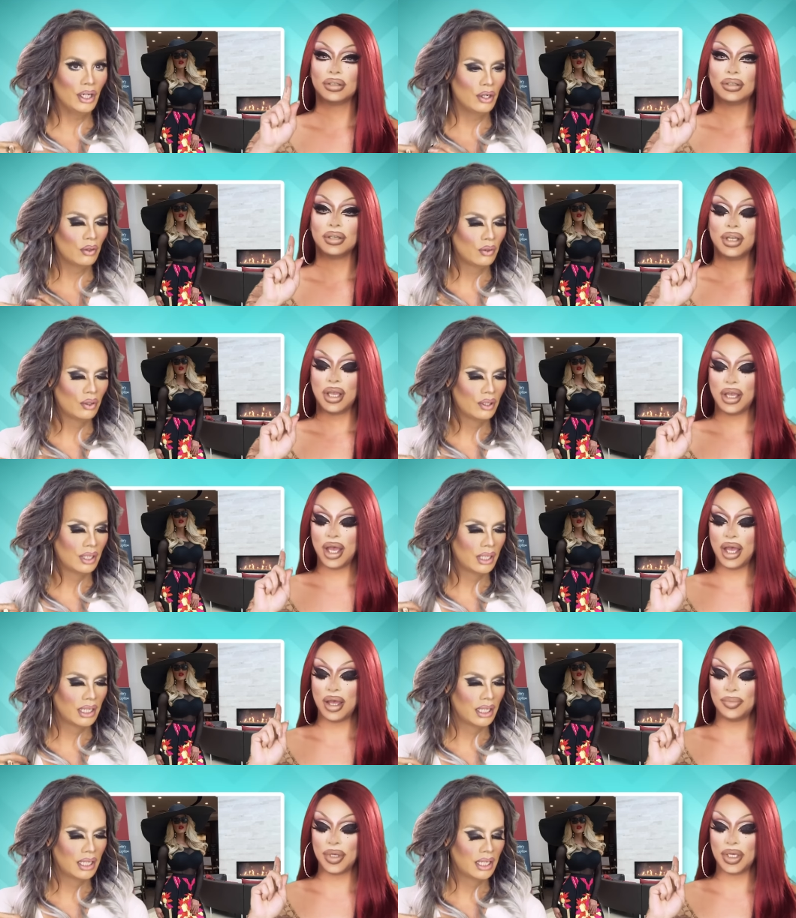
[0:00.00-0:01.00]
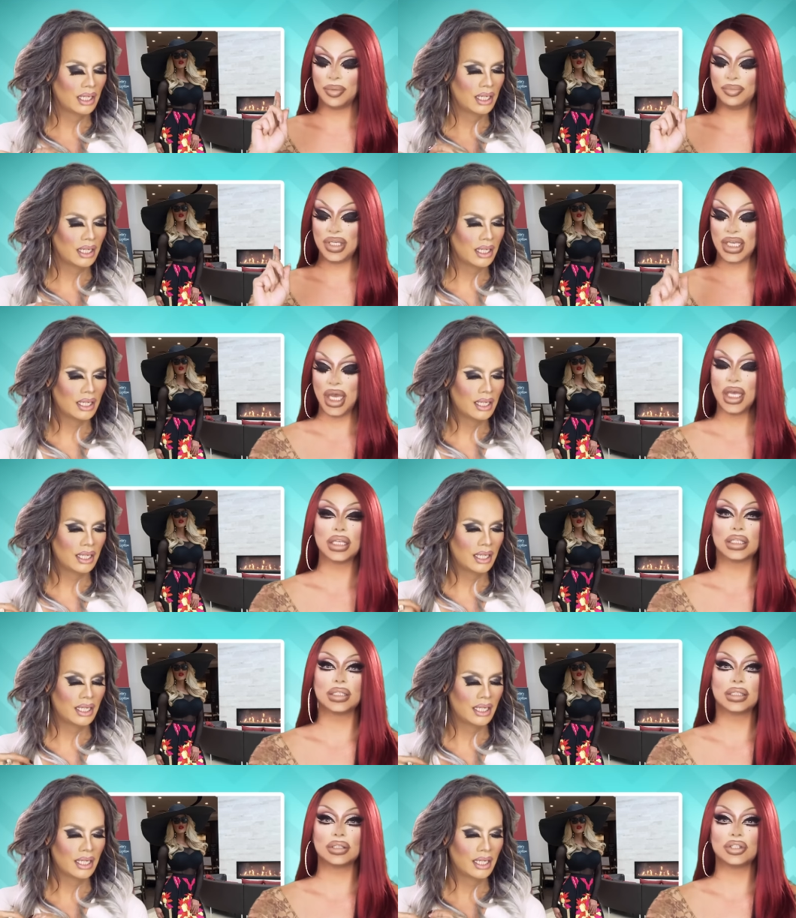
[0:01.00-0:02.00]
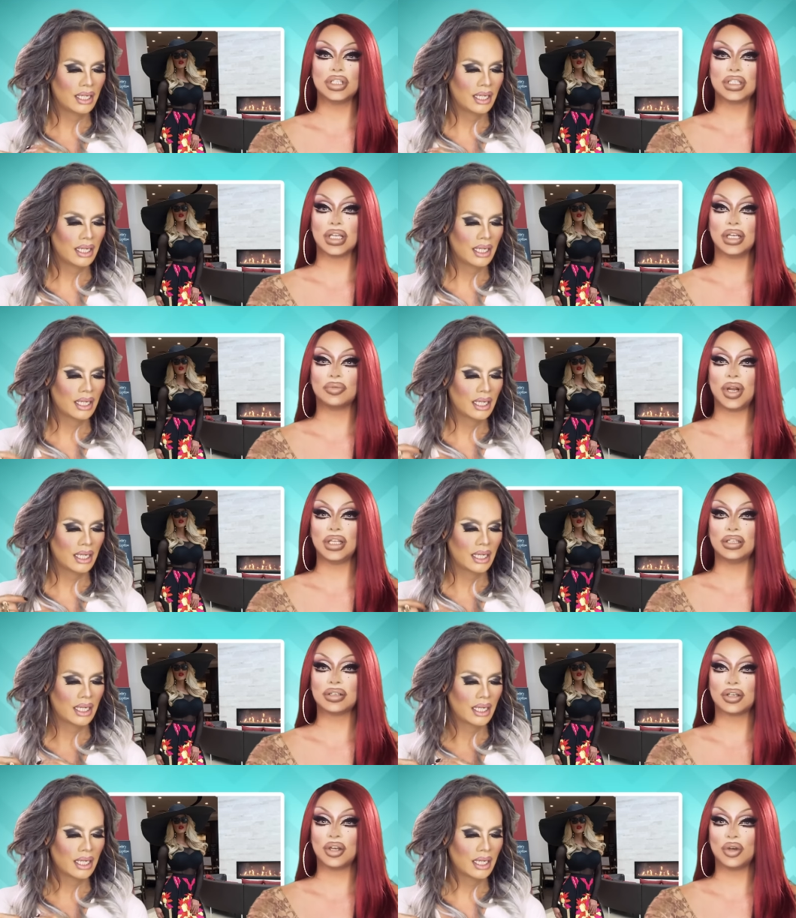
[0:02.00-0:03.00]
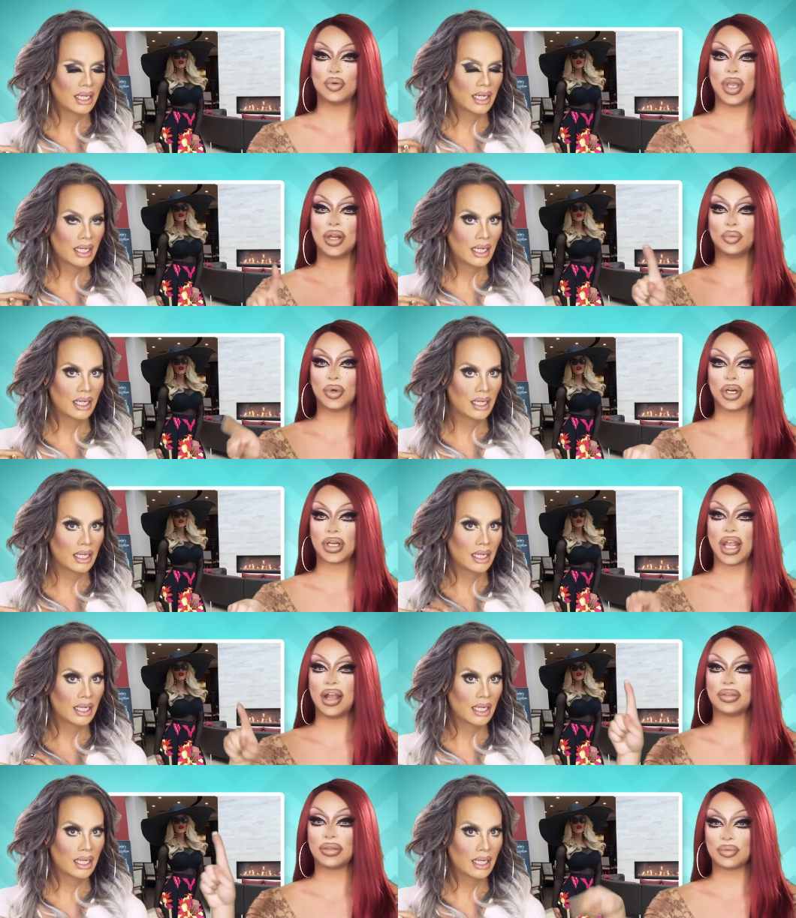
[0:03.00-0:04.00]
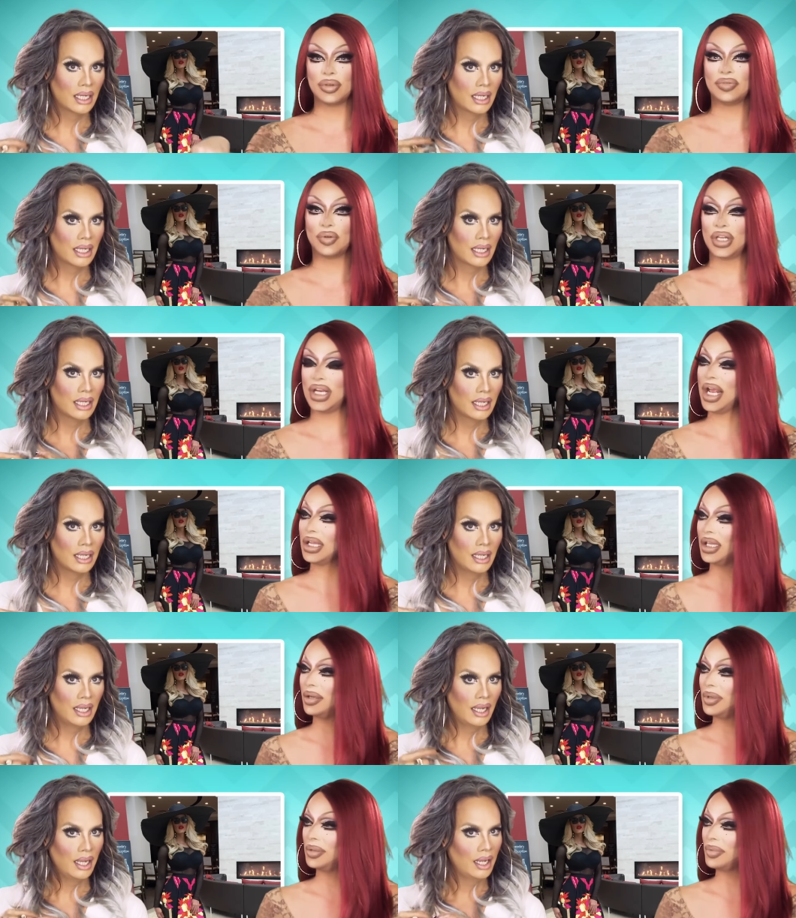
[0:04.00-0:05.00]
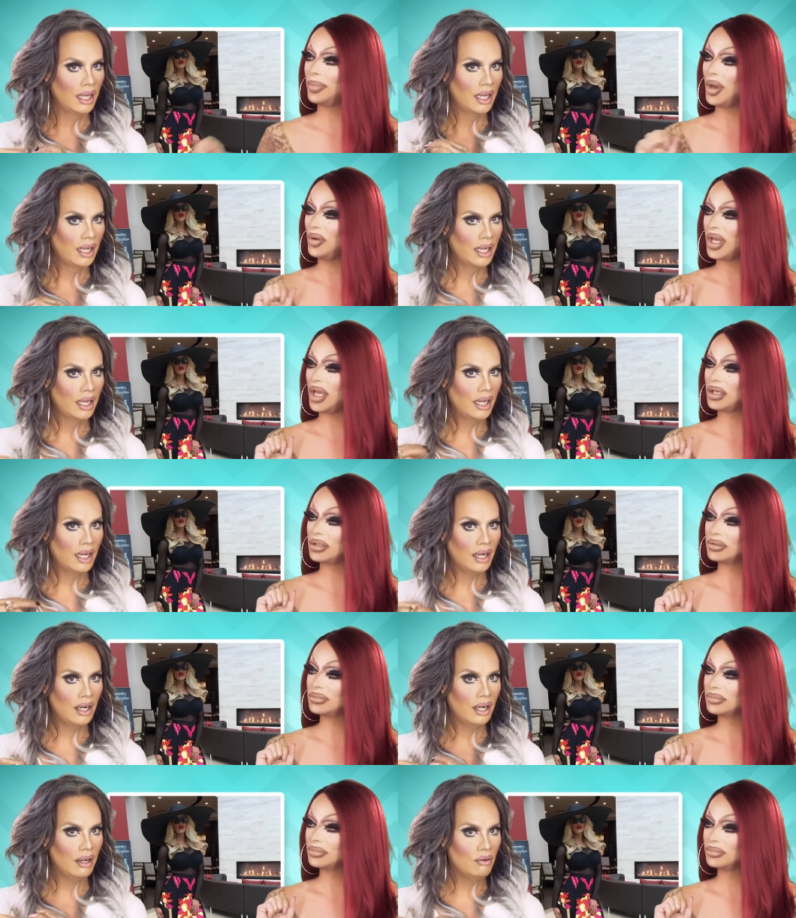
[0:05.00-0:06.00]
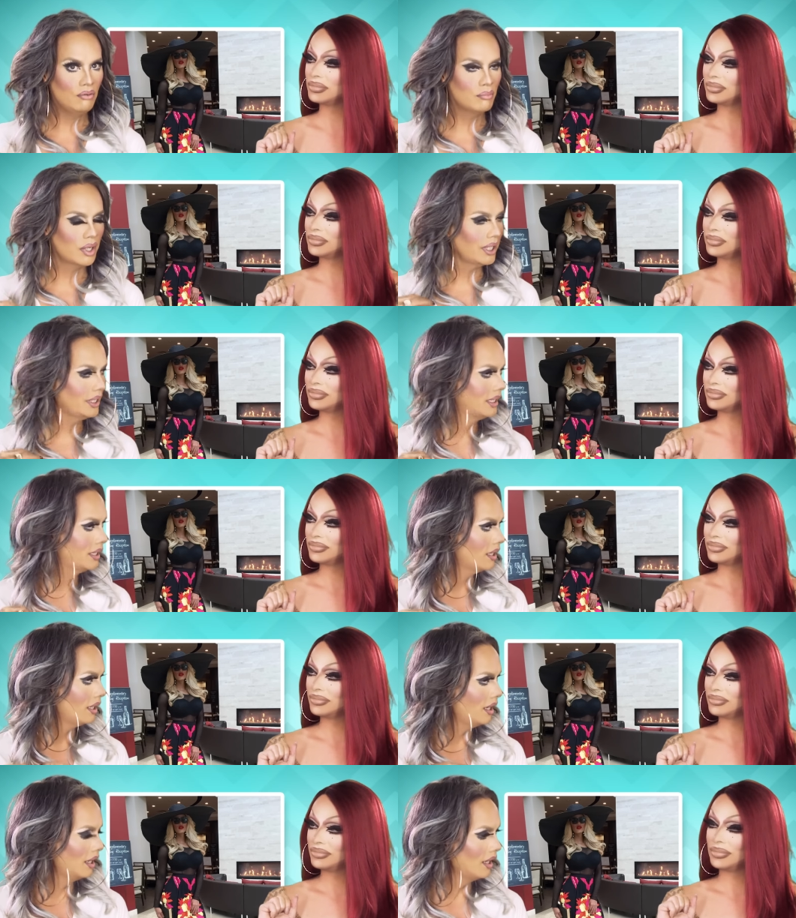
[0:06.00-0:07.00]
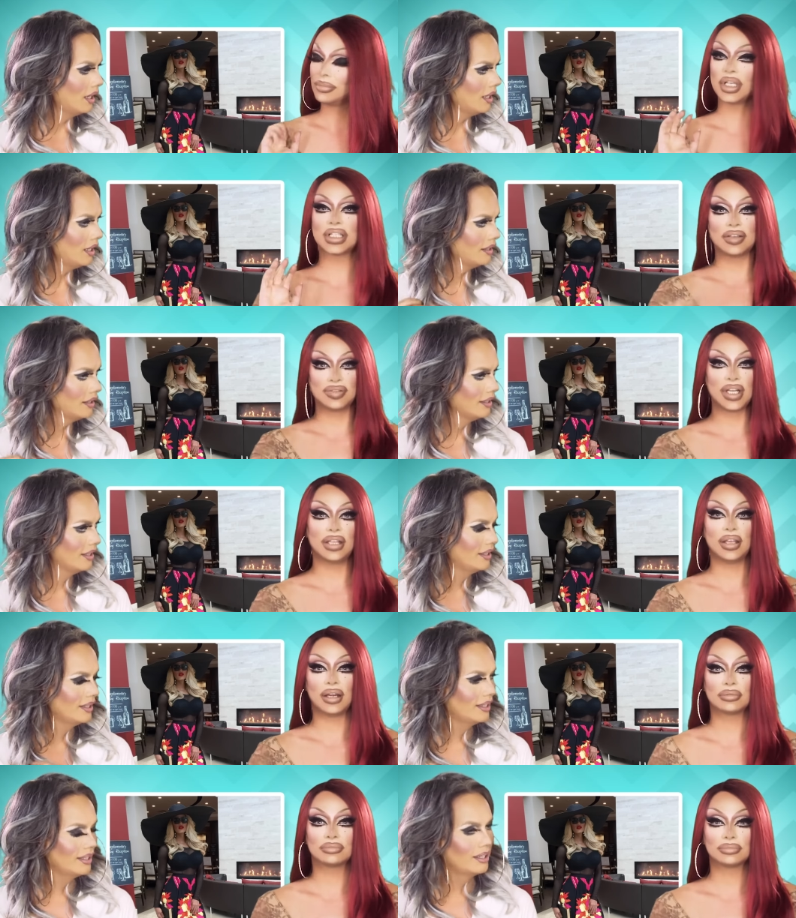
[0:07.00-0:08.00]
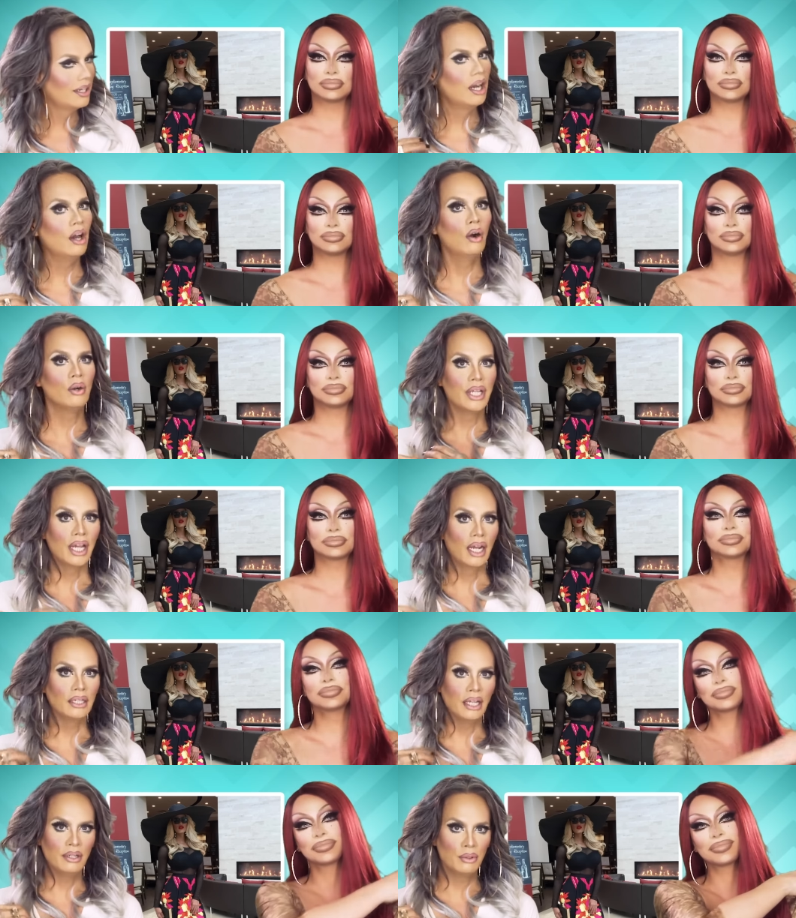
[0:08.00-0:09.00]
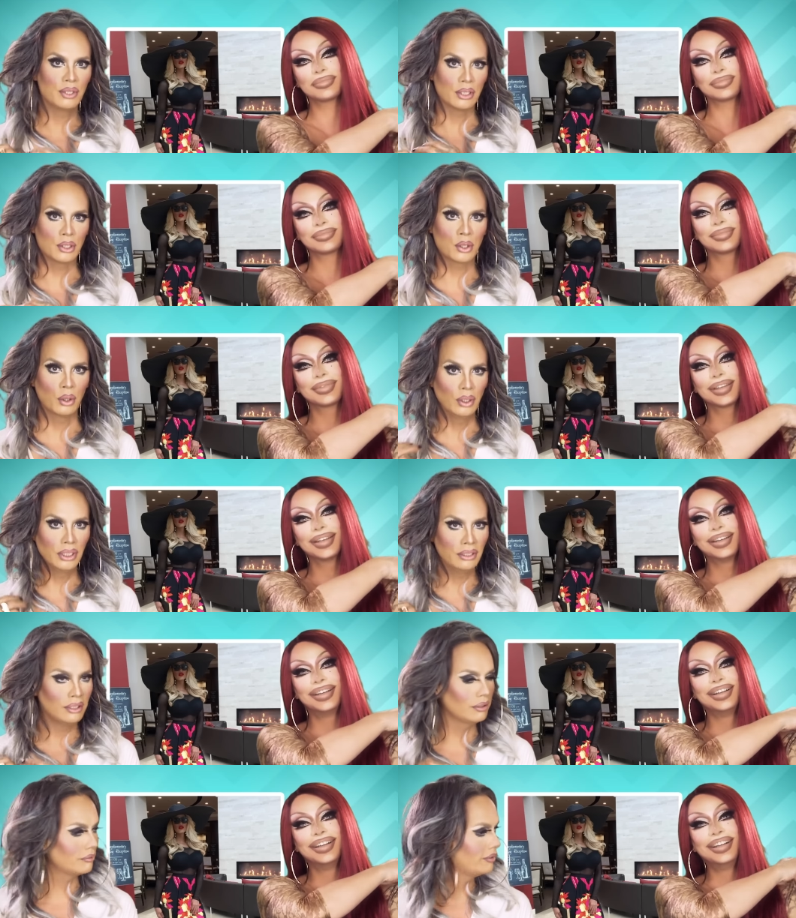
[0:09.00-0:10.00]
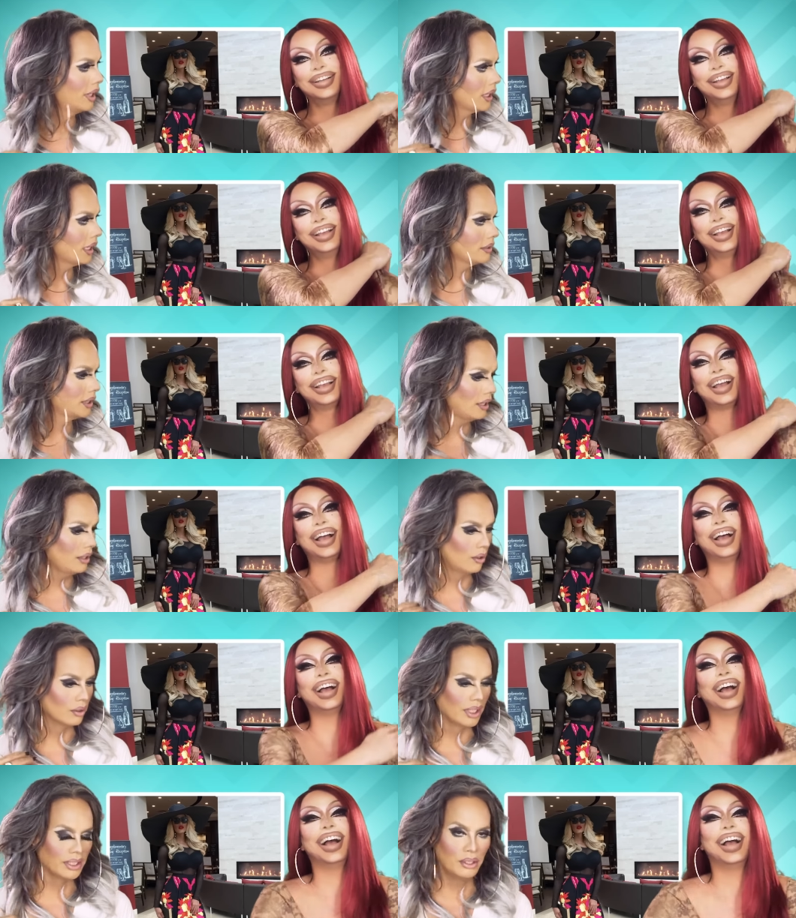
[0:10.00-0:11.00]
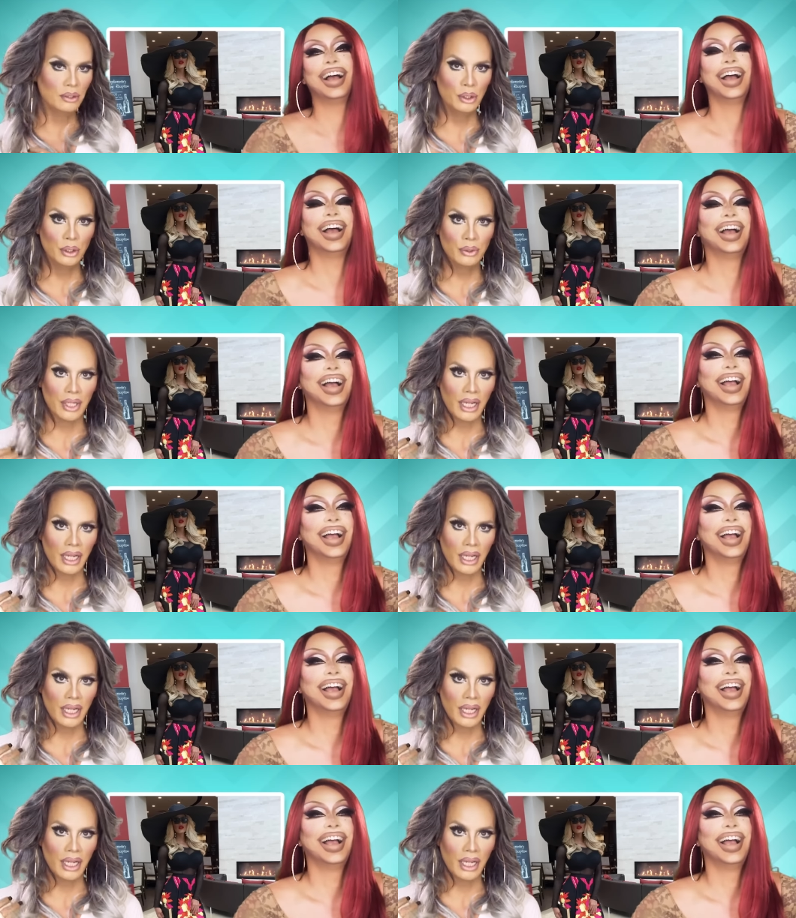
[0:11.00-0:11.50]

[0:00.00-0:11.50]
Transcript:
Speaker 1: know? Um, because she's getting ready to go and work at the 349 Club in Pomona.
Speaker 2: Oh my God.
Speaker 1: Plus I've stayed there.
Speaker 2: Oh, okay. I thought you were just trolling her the fuck down. like you knew